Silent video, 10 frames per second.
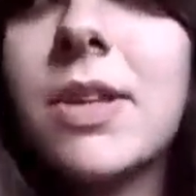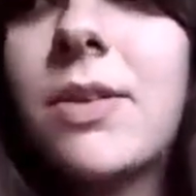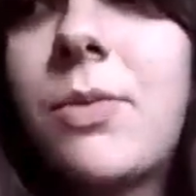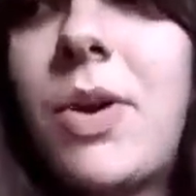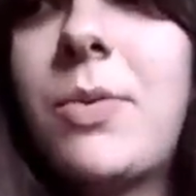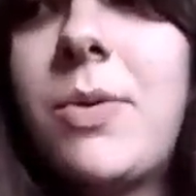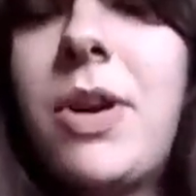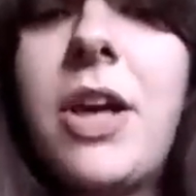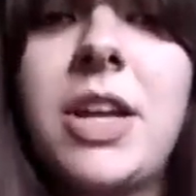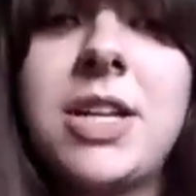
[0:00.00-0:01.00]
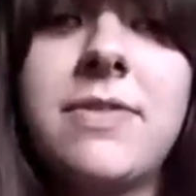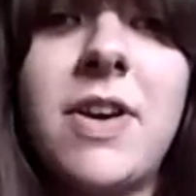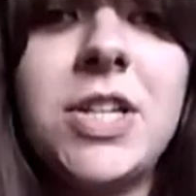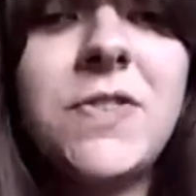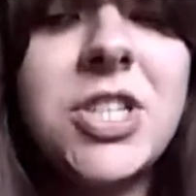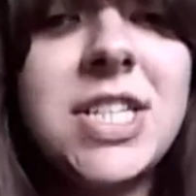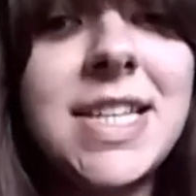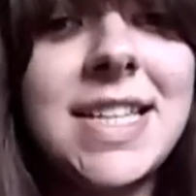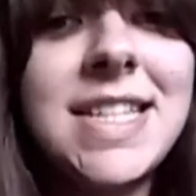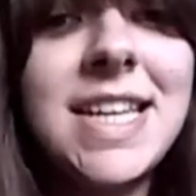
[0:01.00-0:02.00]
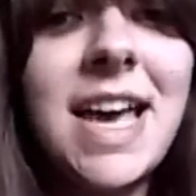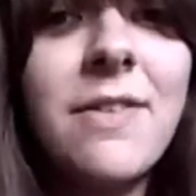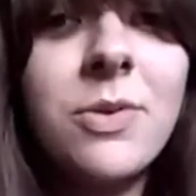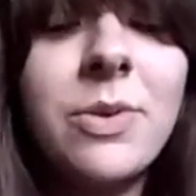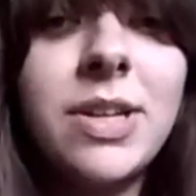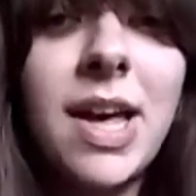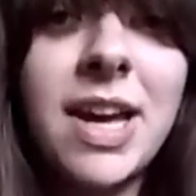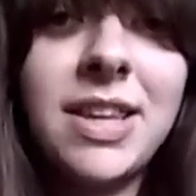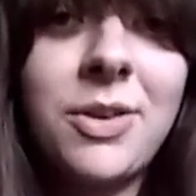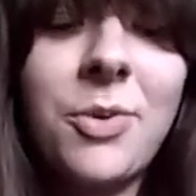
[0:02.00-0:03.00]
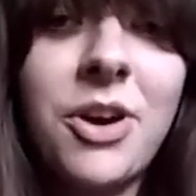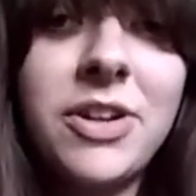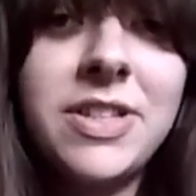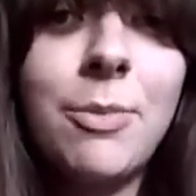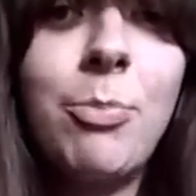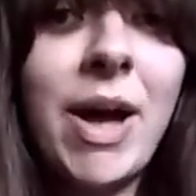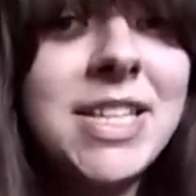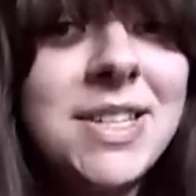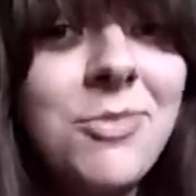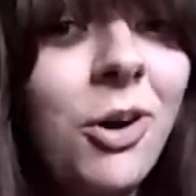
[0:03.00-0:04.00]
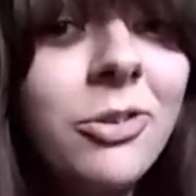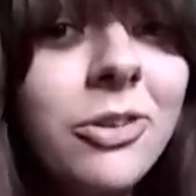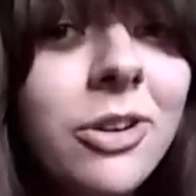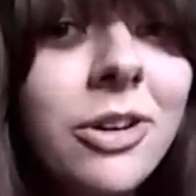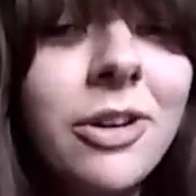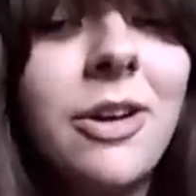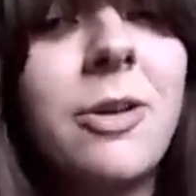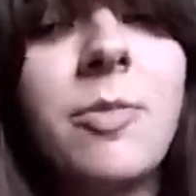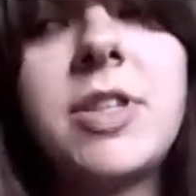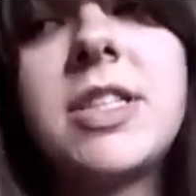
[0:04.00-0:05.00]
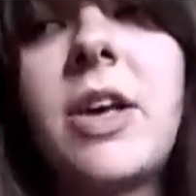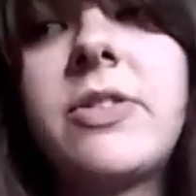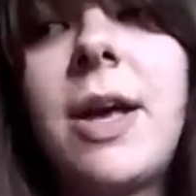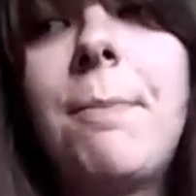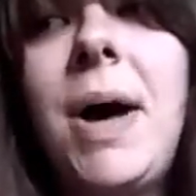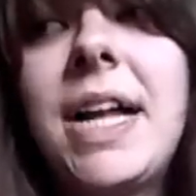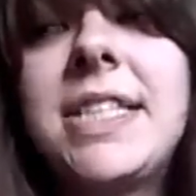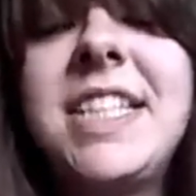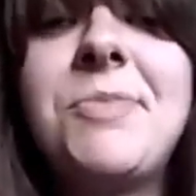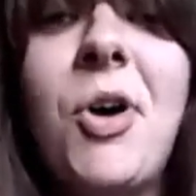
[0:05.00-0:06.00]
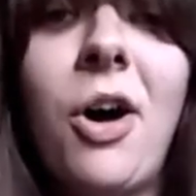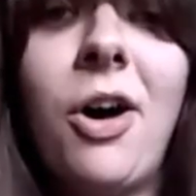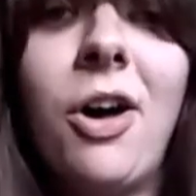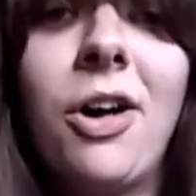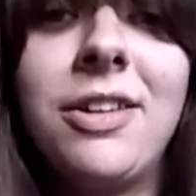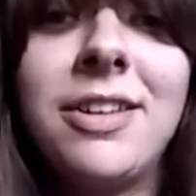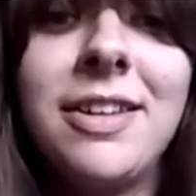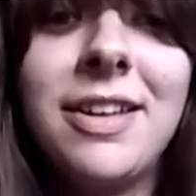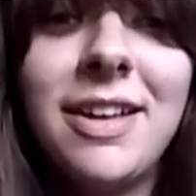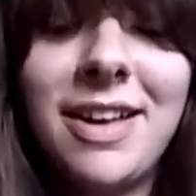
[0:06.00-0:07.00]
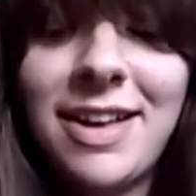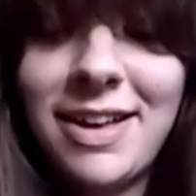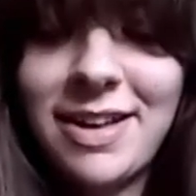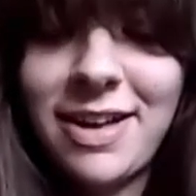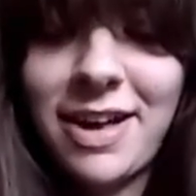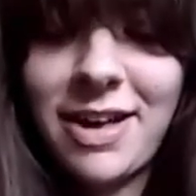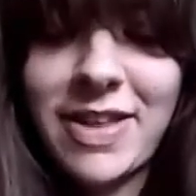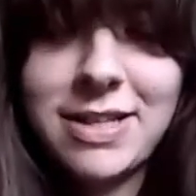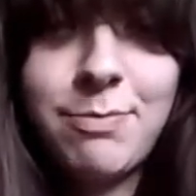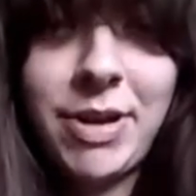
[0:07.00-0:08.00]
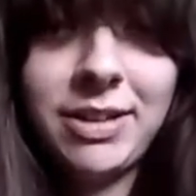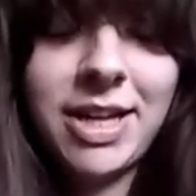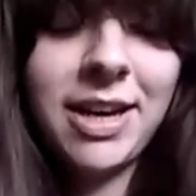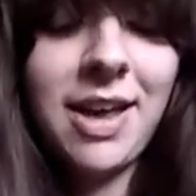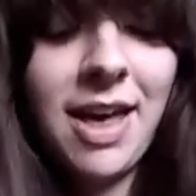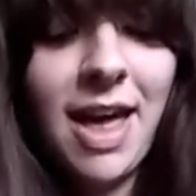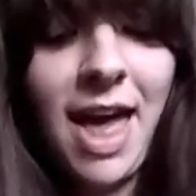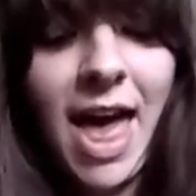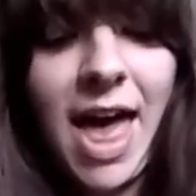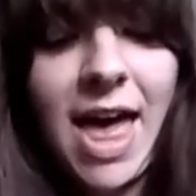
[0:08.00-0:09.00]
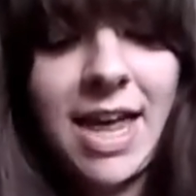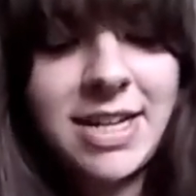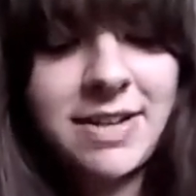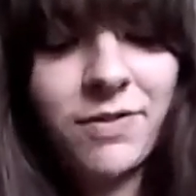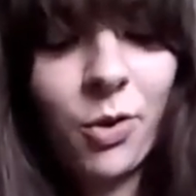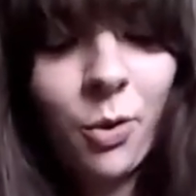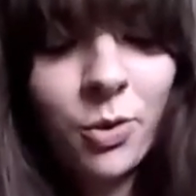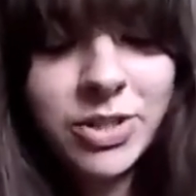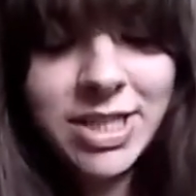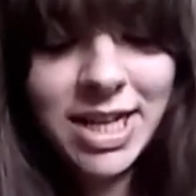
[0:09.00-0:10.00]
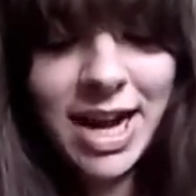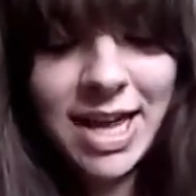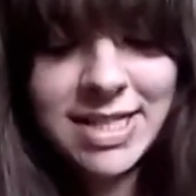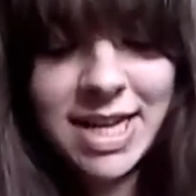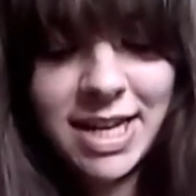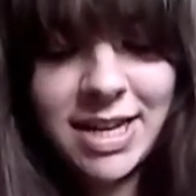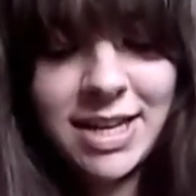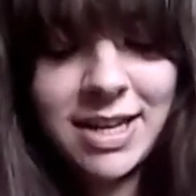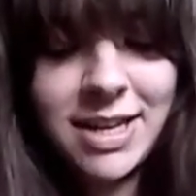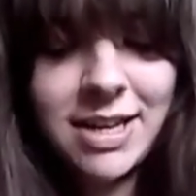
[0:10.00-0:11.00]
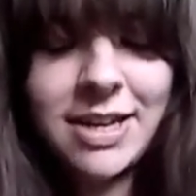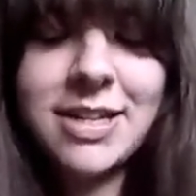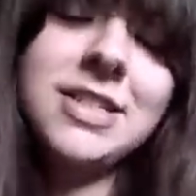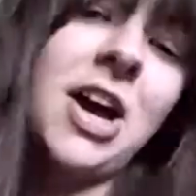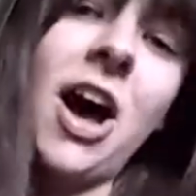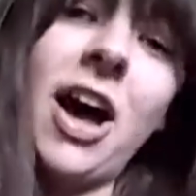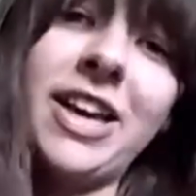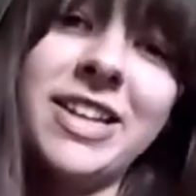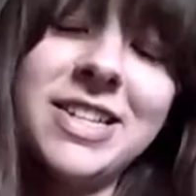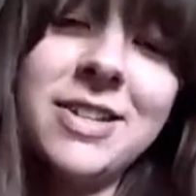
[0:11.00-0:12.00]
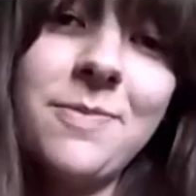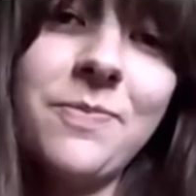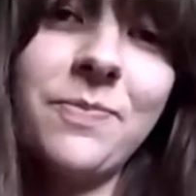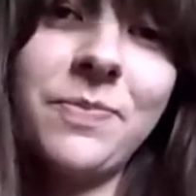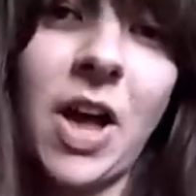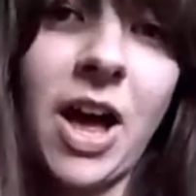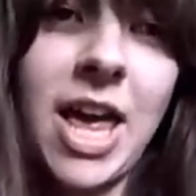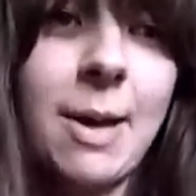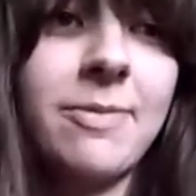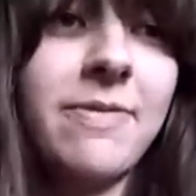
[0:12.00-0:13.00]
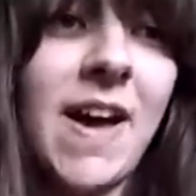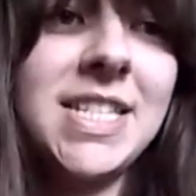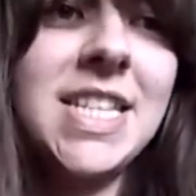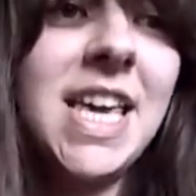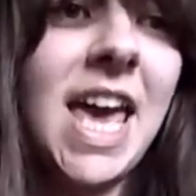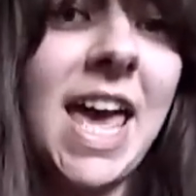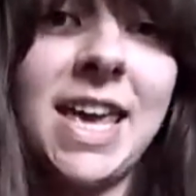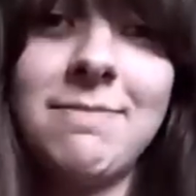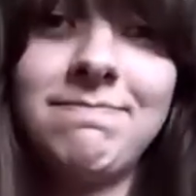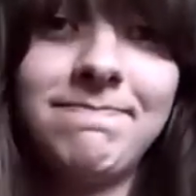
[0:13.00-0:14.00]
when we were learning French for GCSE, everyone liked the words bâtiment, it sounds like bâtiment, that's building, and of course the classic tired. I am fatty gay.